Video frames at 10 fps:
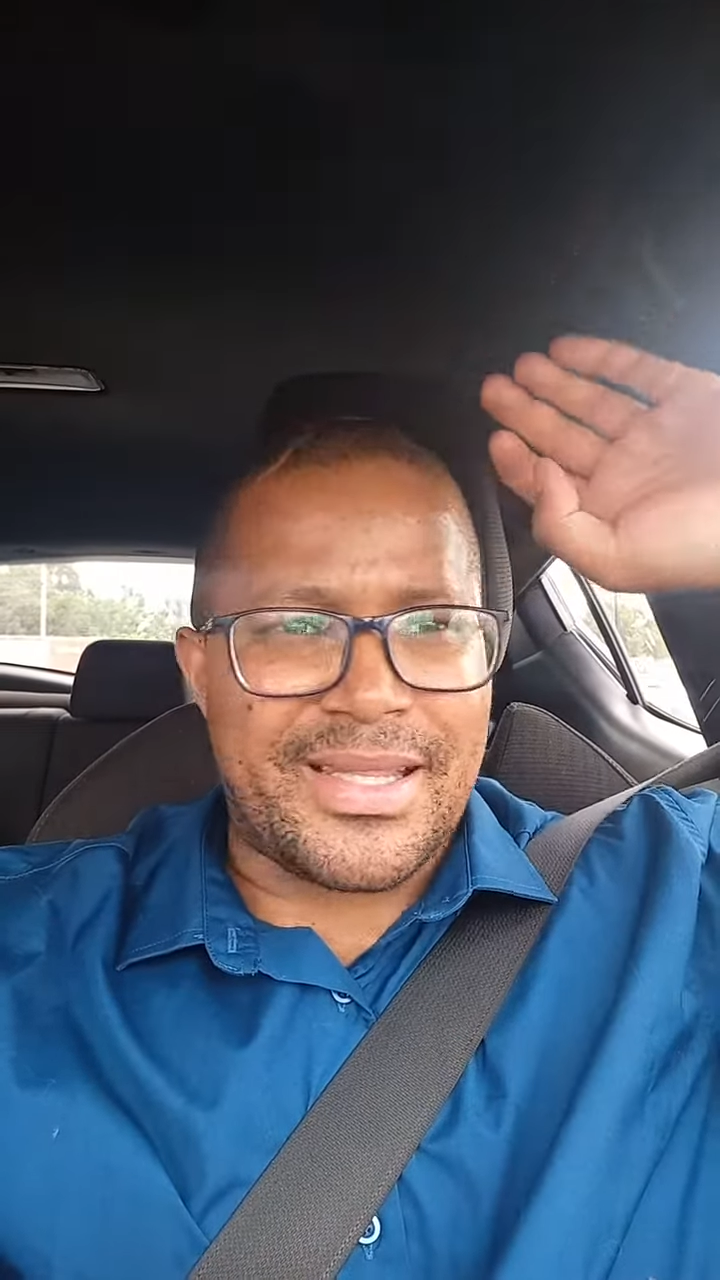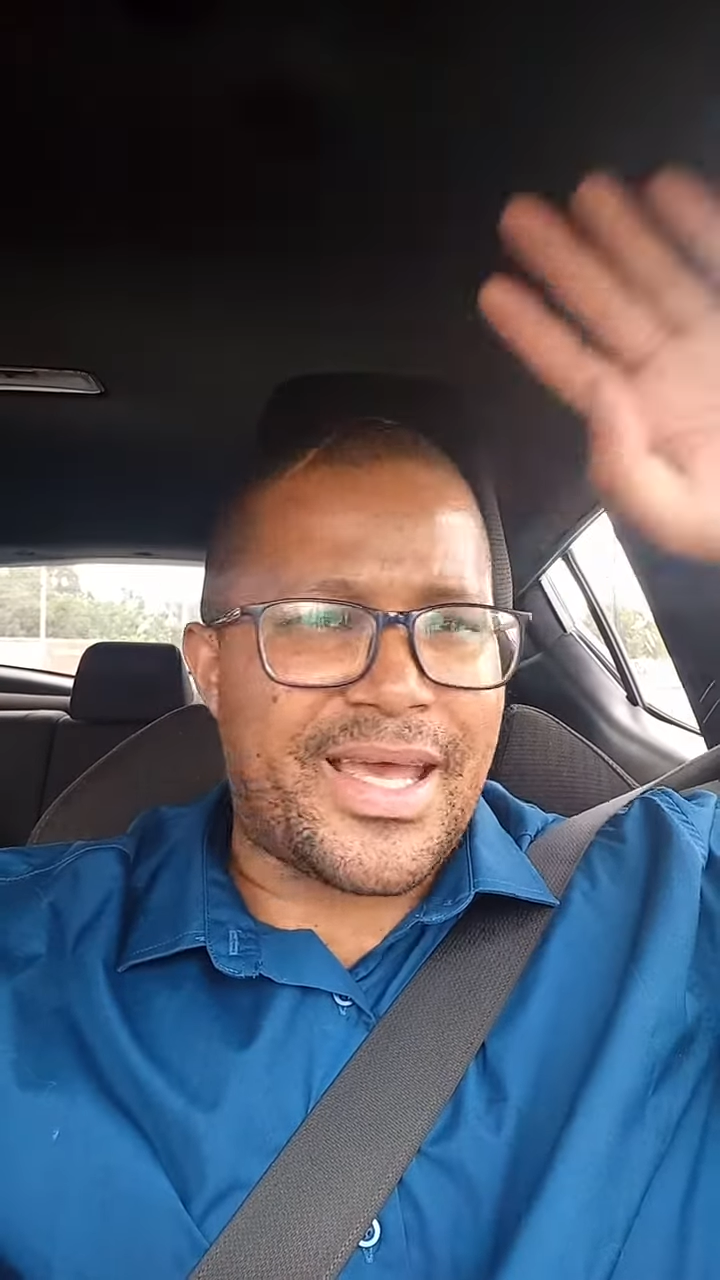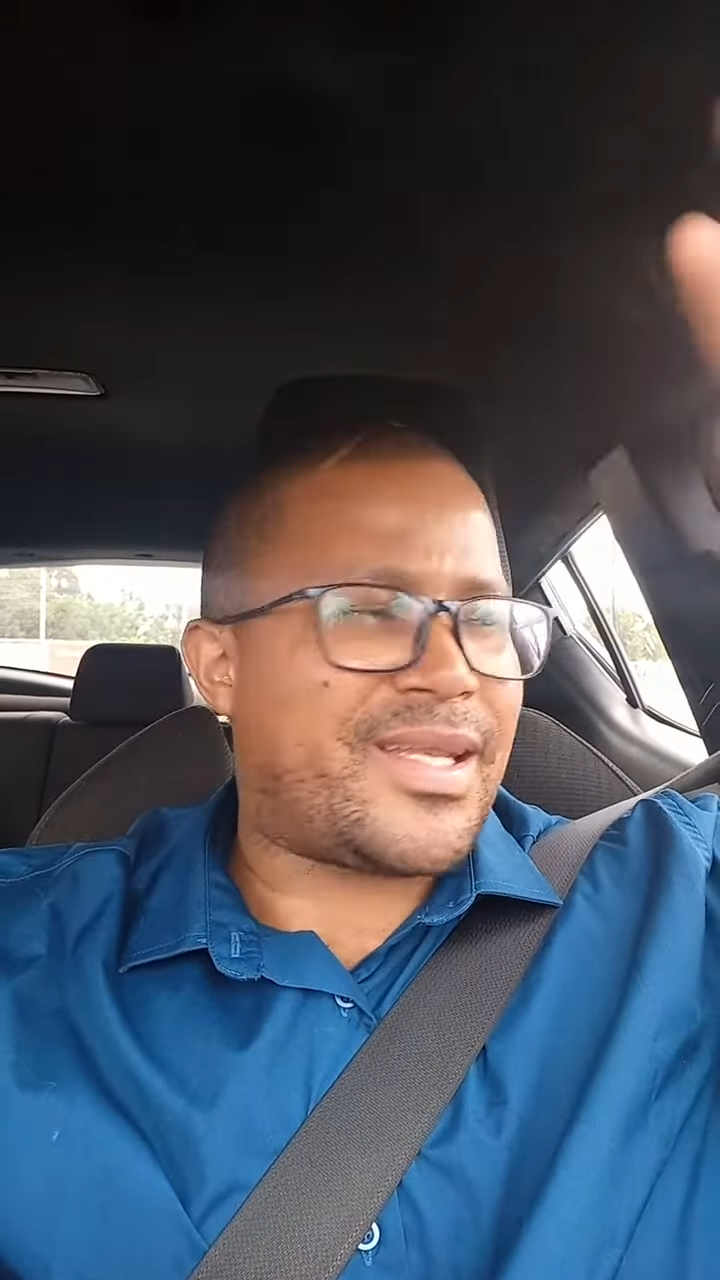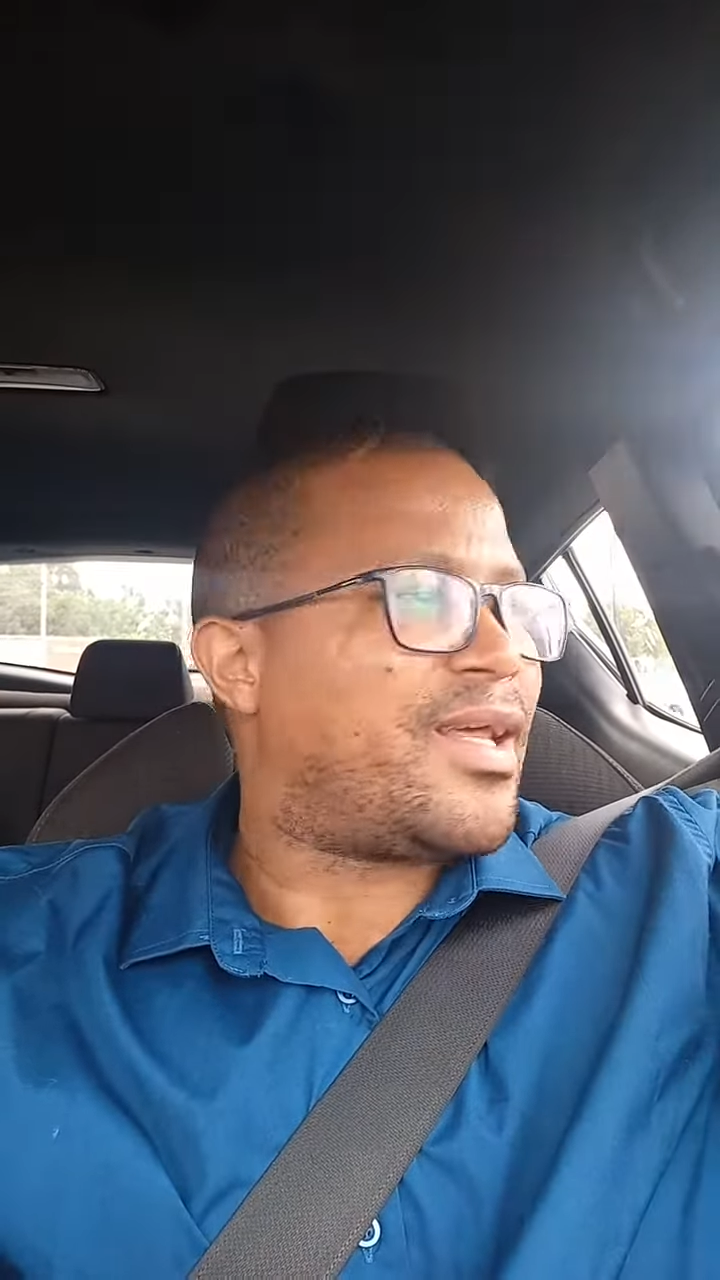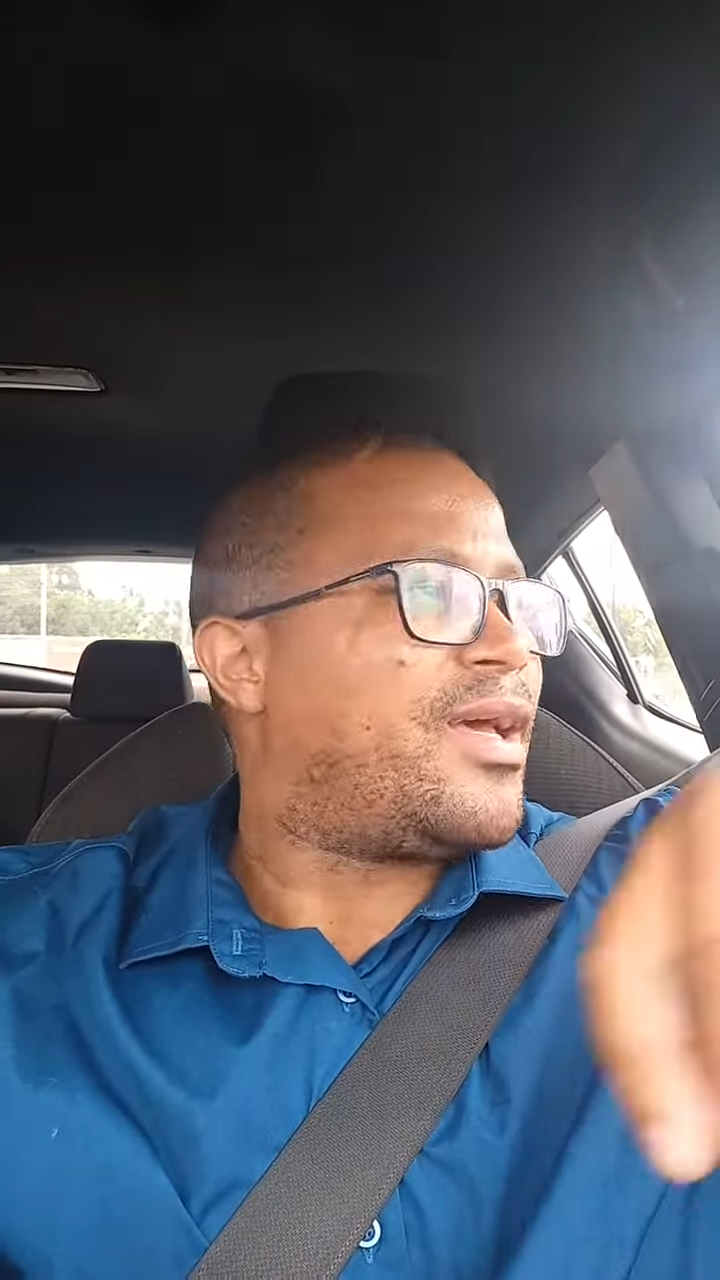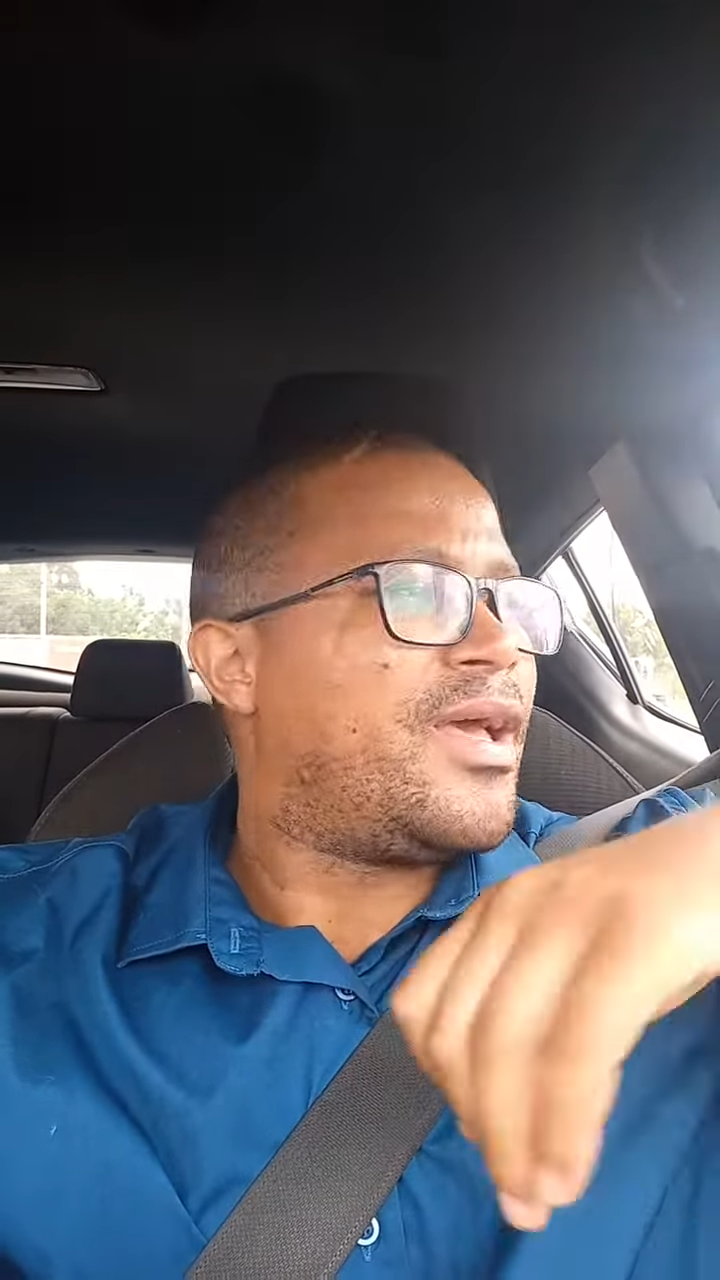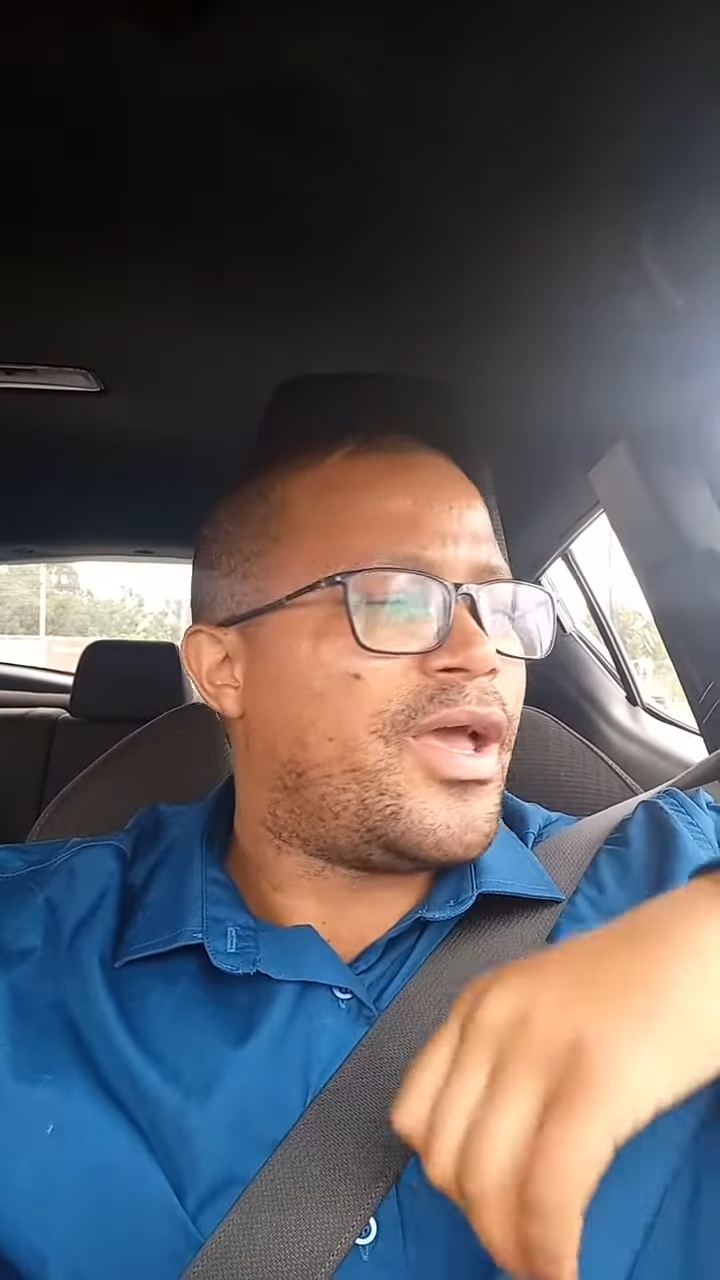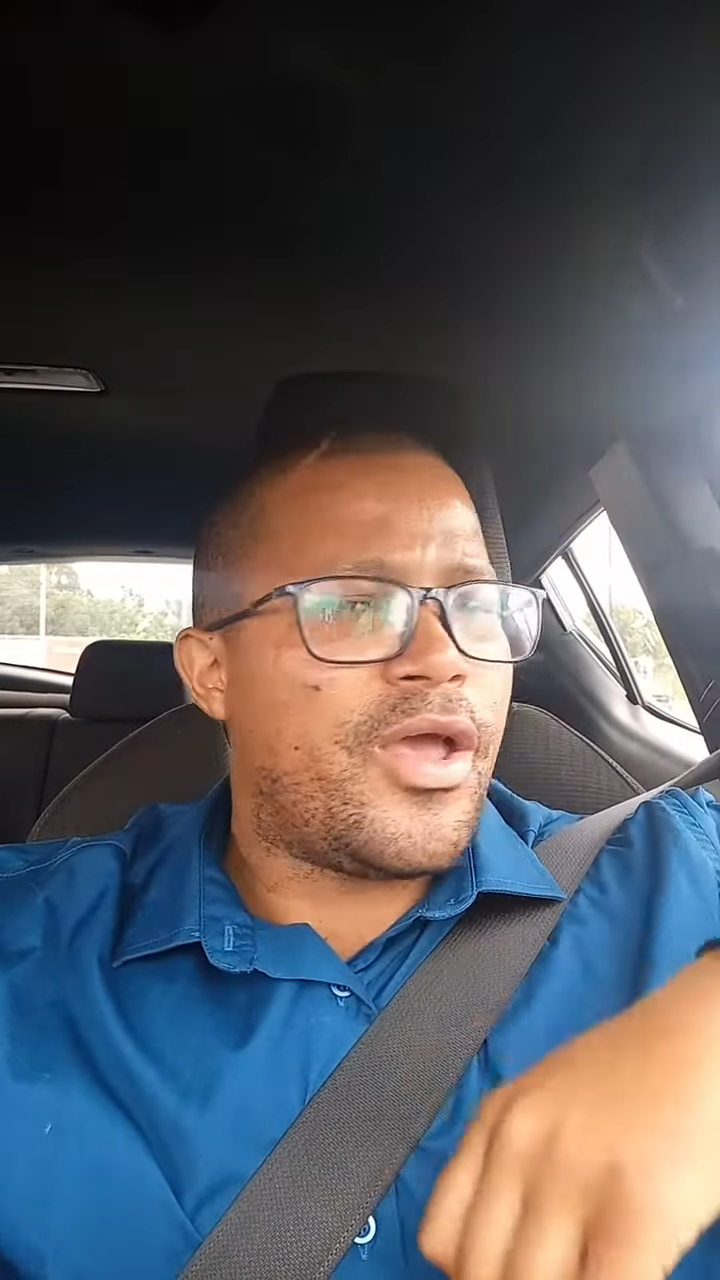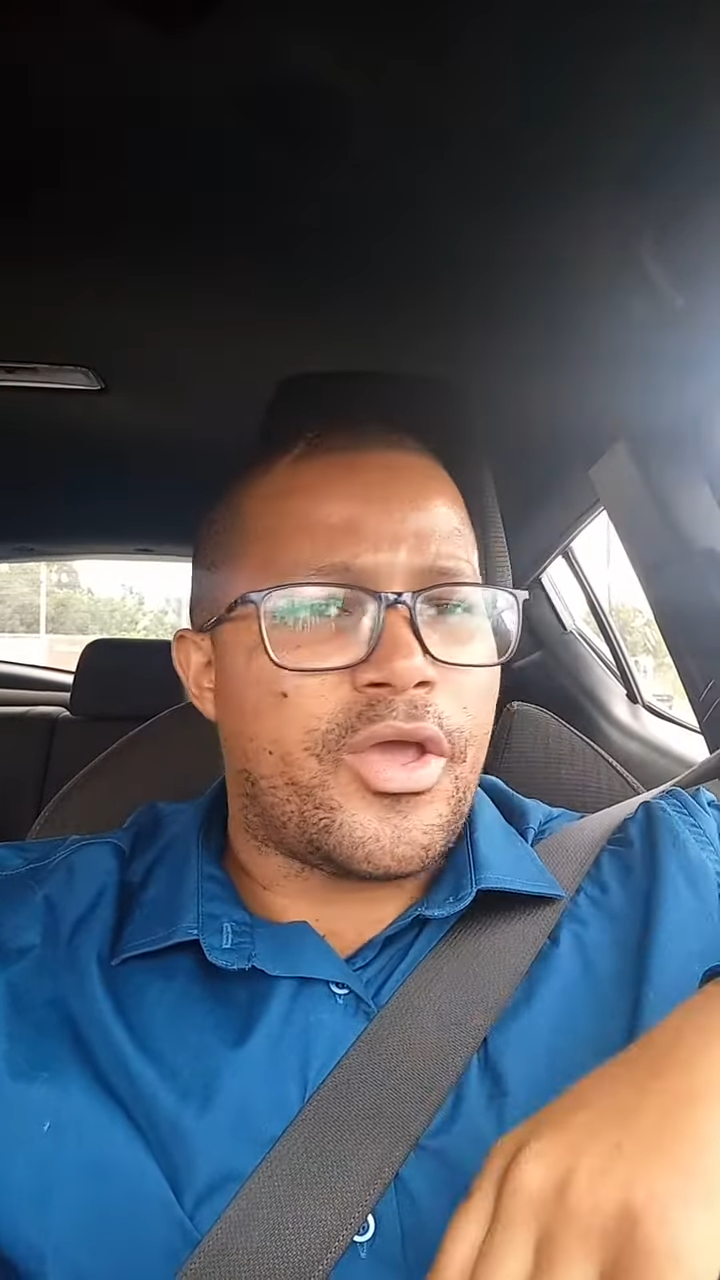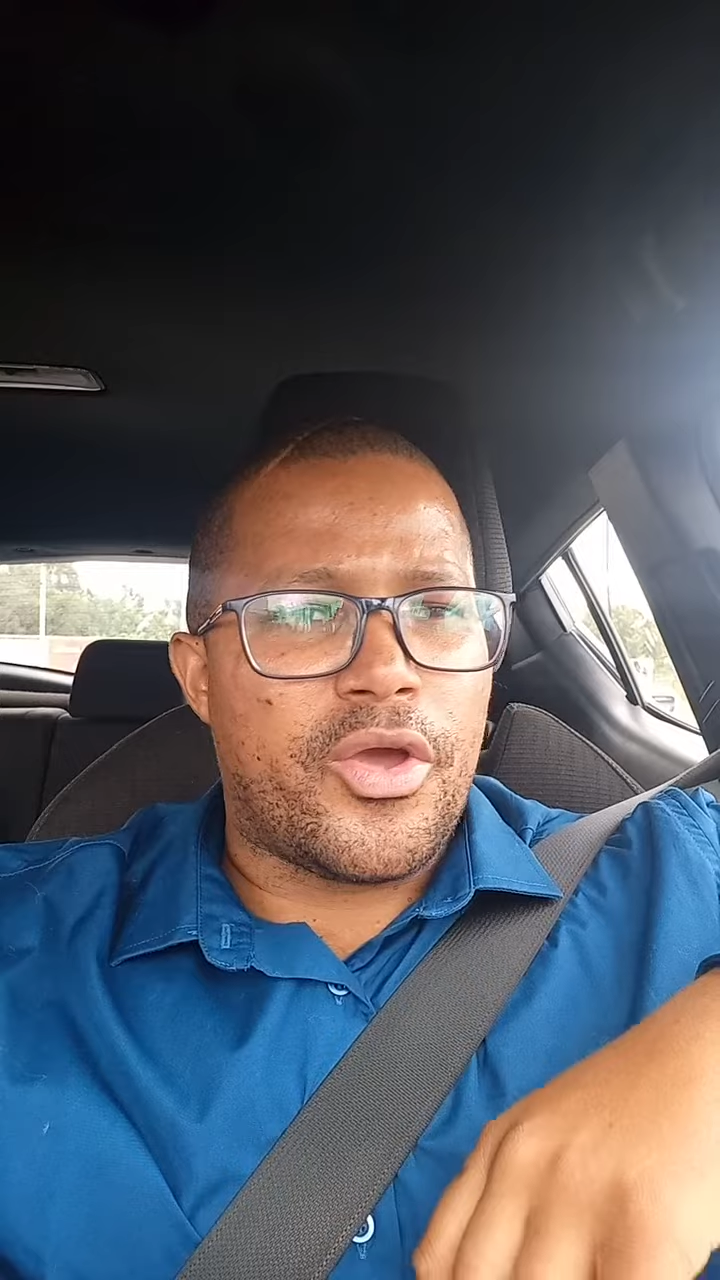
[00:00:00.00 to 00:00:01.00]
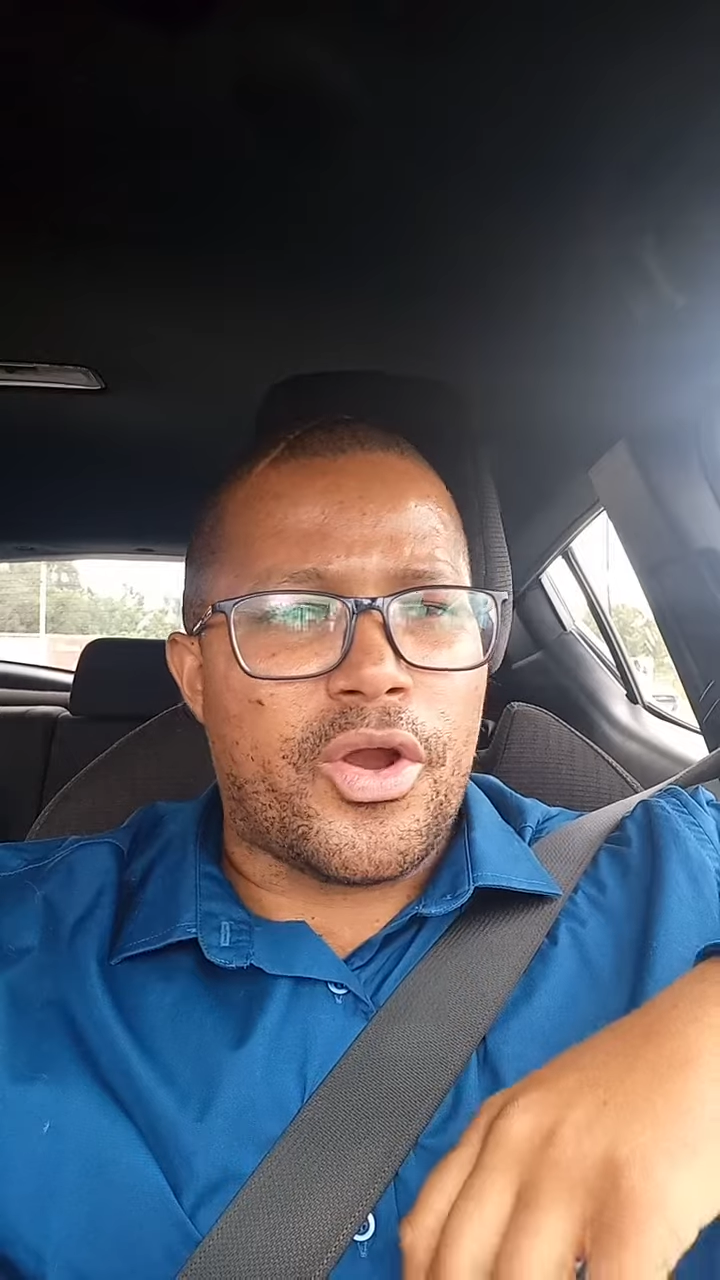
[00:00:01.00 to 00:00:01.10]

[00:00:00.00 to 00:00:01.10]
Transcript: that, you